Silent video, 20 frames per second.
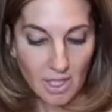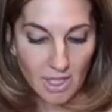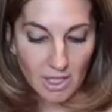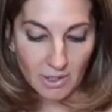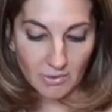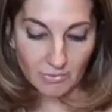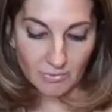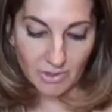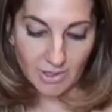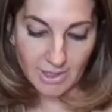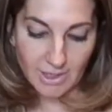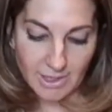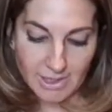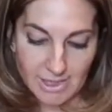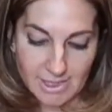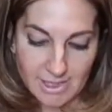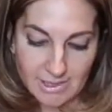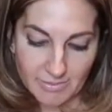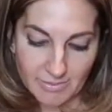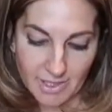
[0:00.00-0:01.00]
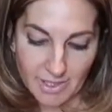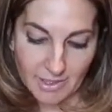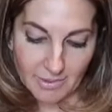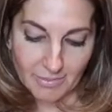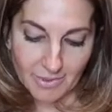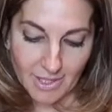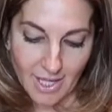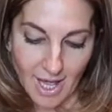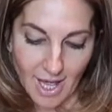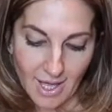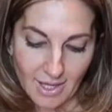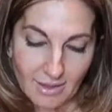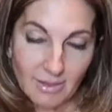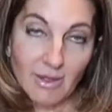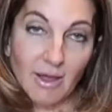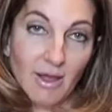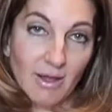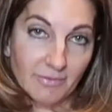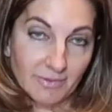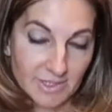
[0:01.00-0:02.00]
It really doesn't matter, but I
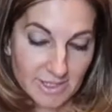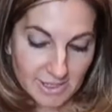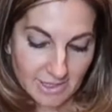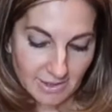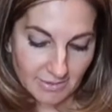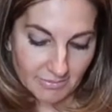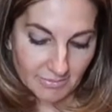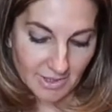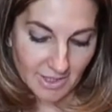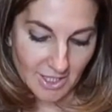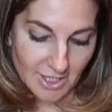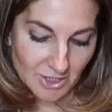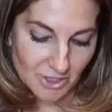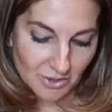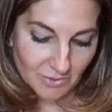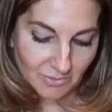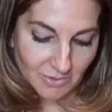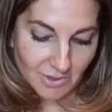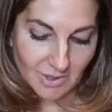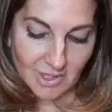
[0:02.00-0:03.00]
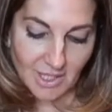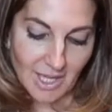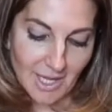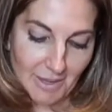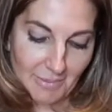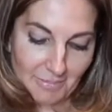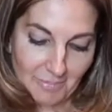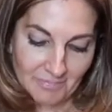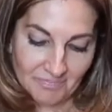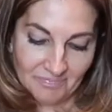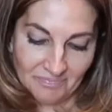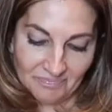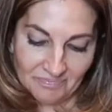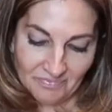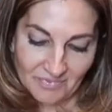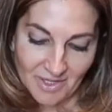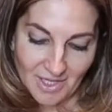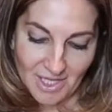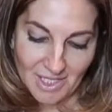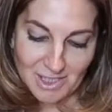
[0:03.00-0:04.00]
love this combination with lamb.
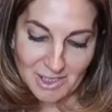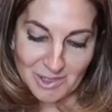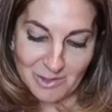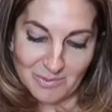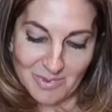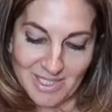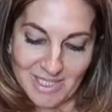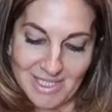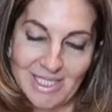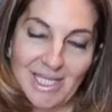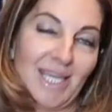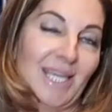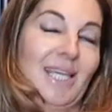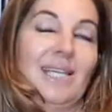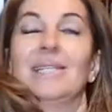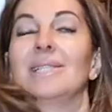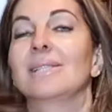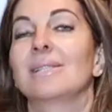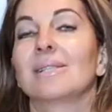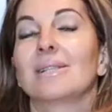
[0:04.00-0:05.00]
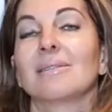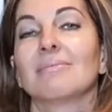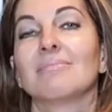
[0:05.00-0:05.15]
It's to my taste.